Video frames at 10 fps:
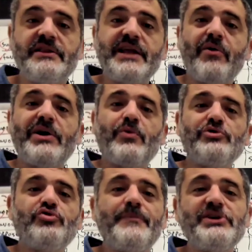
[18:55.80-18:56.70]
Now I
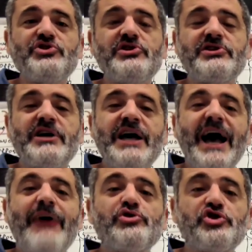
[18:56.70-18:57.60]
want to measure
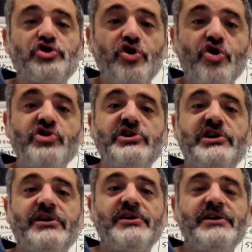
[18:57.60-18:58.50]
how strong
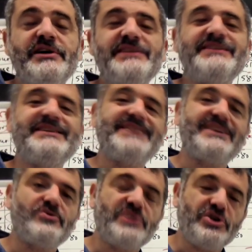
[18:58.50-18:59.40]
is this
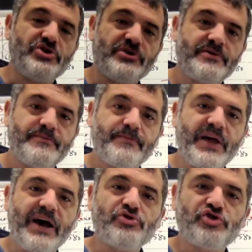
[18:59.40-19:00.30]
association. How